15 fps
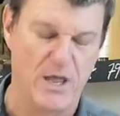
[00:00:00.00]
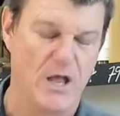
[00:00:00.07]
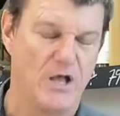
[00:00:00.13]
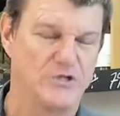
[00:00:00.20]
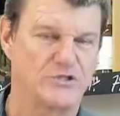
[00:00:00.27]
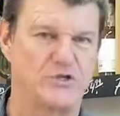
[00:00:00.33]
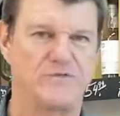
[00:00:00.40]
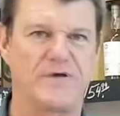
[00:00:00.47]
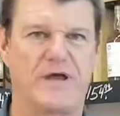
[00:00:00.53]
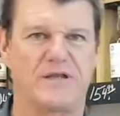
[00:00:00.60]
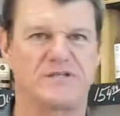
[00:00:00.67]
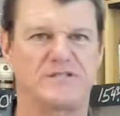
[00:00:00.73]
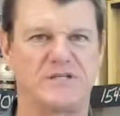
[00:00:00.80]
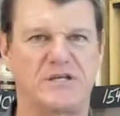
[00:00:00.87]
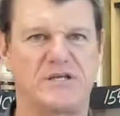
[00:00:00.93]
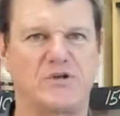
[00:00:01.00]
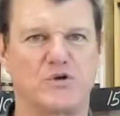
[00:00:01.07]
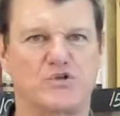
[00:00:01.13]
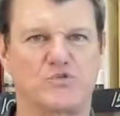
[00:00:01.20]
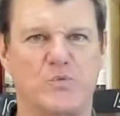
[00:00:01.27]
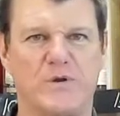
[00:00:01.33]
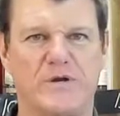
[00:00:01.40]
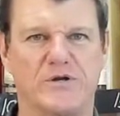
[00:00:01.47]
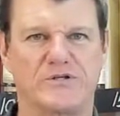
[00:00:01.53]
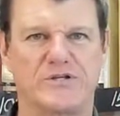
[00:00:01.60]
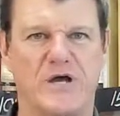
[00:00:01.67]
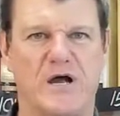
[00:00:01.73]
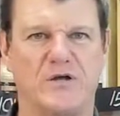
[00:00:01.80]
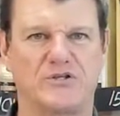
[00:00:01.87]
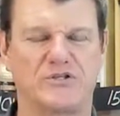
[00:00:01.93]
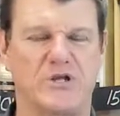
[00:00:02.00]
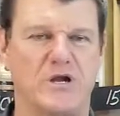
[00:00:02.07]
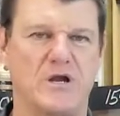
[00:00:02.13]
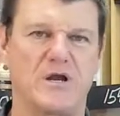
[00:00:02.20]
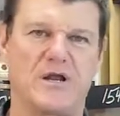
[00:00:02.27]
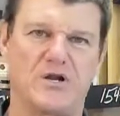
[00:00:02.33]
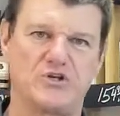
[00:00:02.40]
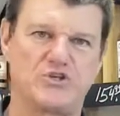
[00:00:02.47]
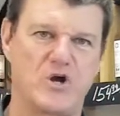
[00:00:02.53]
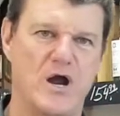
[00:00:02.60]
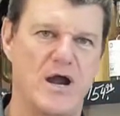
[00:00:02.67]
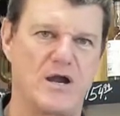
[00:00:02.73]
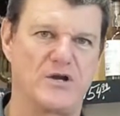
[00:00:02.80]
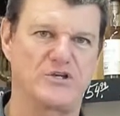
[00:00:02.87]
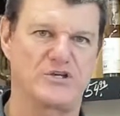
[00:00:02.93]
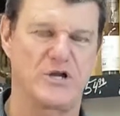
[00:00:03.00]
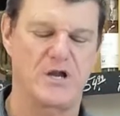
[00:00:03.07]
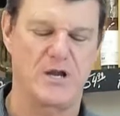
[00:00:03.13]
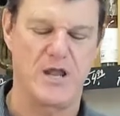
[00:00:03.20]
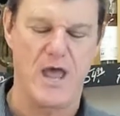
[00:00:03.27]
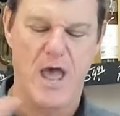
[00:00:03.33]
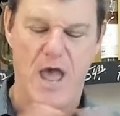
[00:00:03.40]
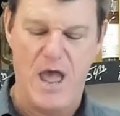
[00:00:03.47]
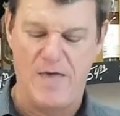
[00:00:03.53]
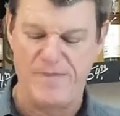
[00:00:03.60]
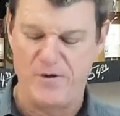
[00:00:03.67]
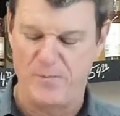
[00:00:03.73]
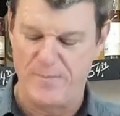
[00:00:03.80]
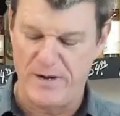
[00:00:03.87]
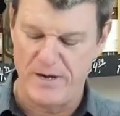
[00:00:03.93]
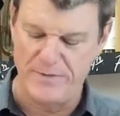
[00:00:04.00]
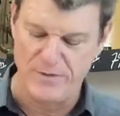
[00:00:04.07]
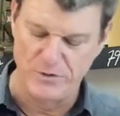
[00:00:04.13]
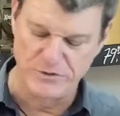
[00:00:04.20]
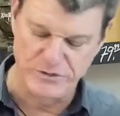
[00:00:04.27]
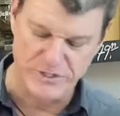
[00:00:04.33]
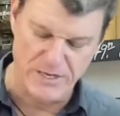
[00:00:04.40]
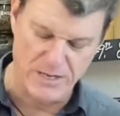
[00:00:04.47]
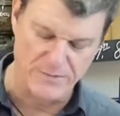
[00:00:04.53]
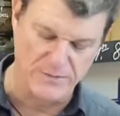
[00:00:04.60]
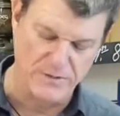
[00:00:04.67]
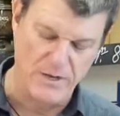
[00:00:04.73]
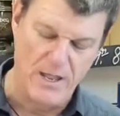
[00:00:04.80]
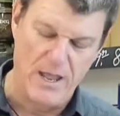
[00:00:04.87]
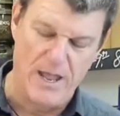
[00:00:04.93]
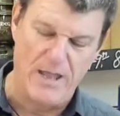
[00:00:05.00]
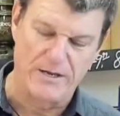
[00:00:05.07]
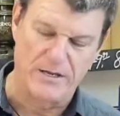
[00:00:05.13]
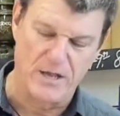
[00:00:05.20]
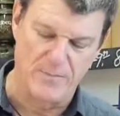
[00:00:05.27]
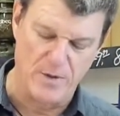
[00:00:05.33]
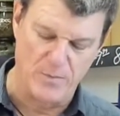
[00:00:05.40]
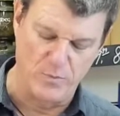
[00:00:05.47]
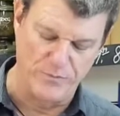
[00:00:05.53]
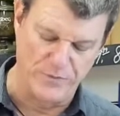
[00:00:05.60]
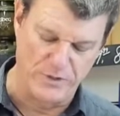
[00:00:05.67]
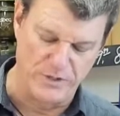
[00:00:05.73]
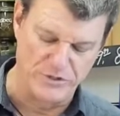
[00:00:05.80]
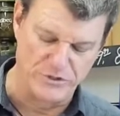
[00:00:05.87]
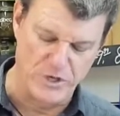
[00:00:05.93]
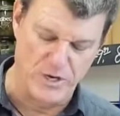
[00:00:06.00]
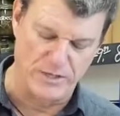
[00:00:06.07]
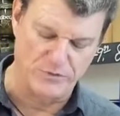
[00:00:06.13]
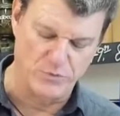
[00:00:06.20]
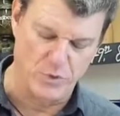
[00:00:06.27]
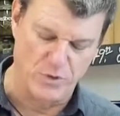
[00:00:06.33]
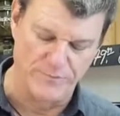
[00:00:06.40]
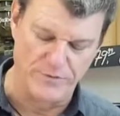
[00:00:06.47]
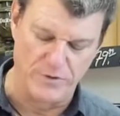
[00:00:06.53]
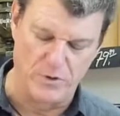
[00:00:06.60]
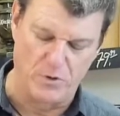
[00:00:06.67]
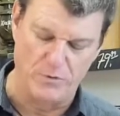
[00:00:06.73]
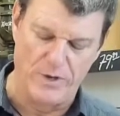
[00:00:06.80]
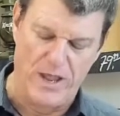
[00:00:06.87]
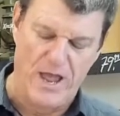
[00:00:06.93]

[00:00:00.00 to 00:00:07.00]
So you've got a stickier, sweeter style sherry and a drier sherry, and they'll marry those together and come up with the Glendronach 12-year-old.